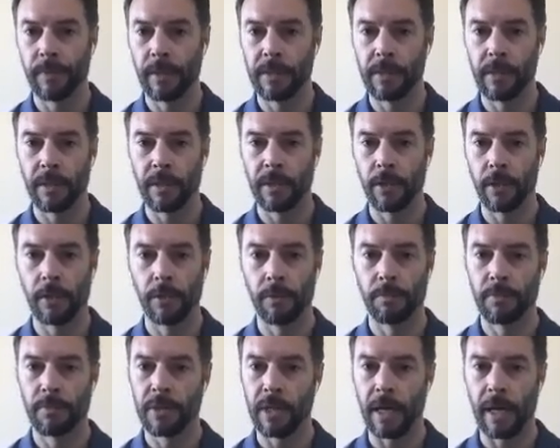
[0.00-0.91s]
It's either
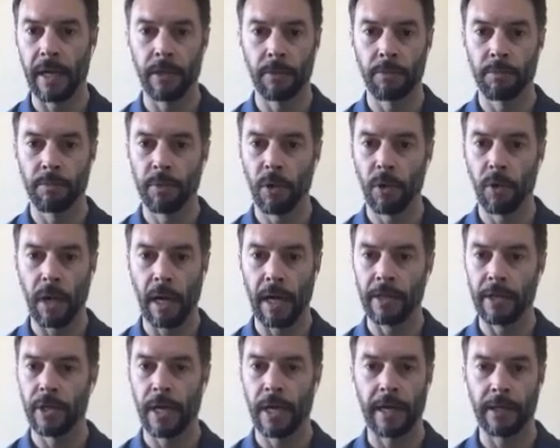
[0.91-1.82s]
you sign your pro
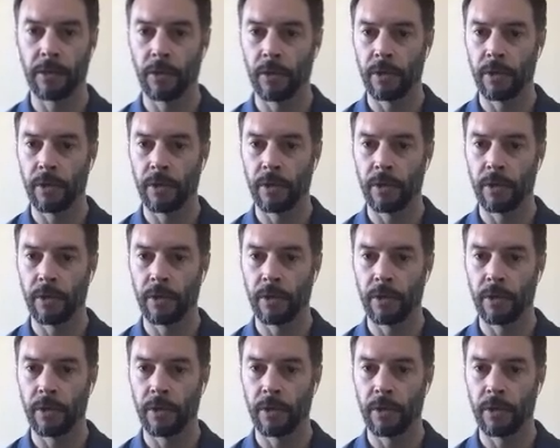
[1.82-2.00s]
contract